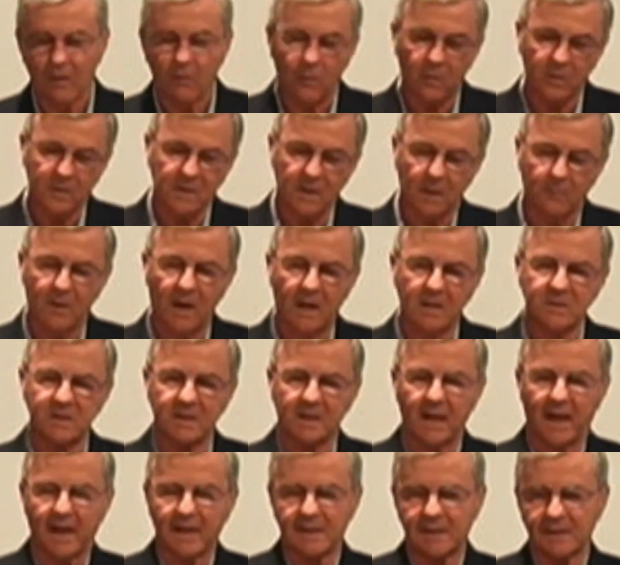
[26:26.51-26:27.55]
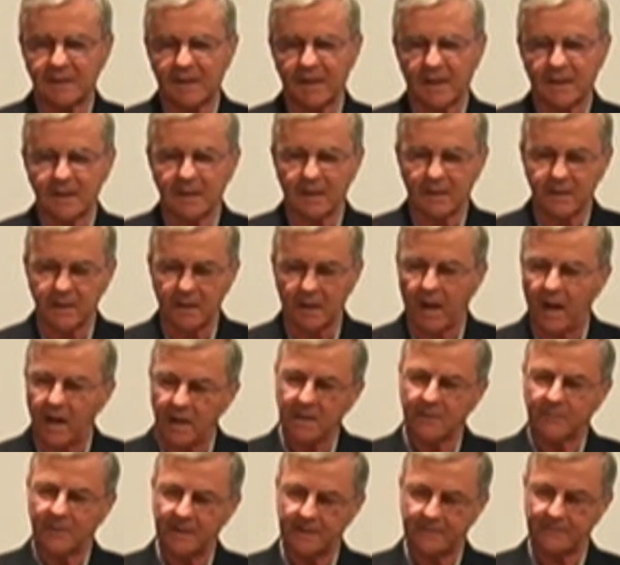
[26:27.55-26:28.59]
Or, Margie and I can get in a little
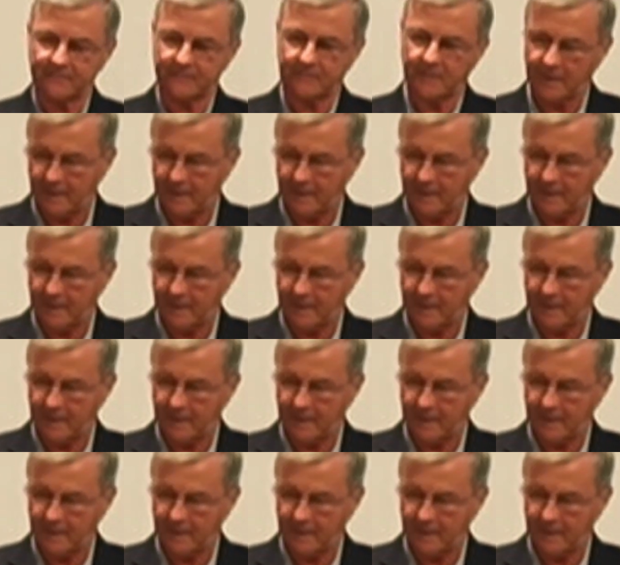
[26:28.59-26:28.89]
argument.